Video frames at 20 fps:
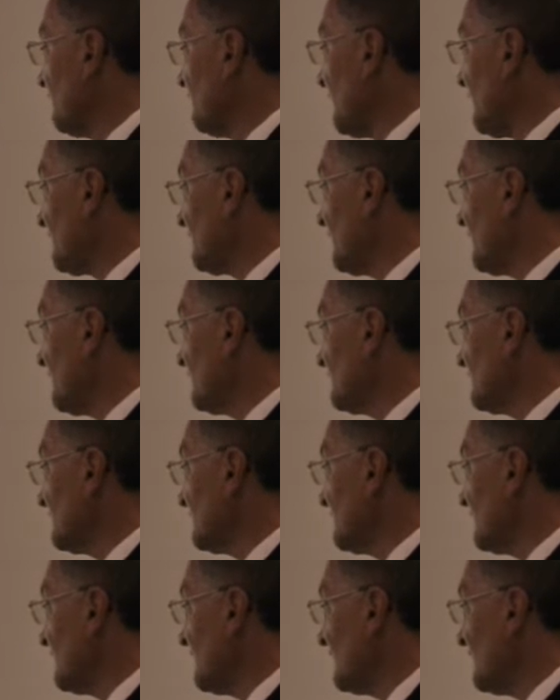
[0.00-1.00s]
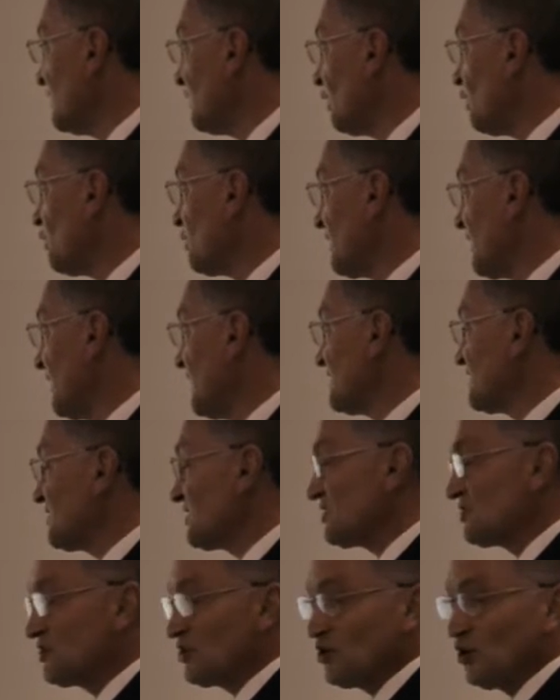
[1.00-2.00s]
the fact that in all
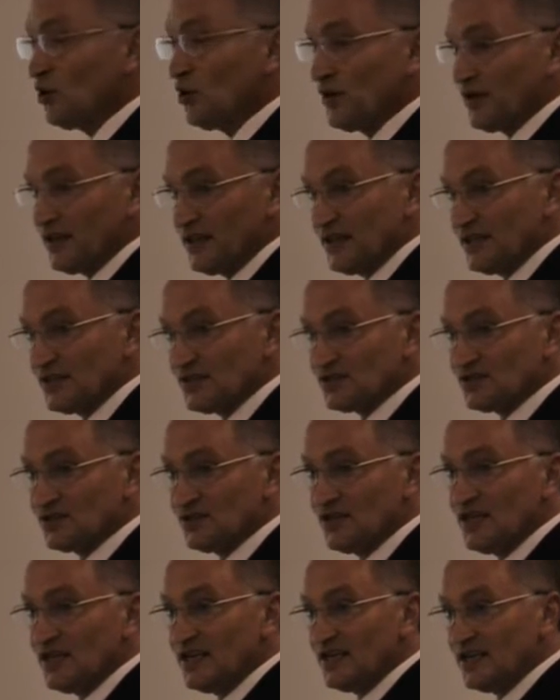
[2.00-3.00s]
cases the audience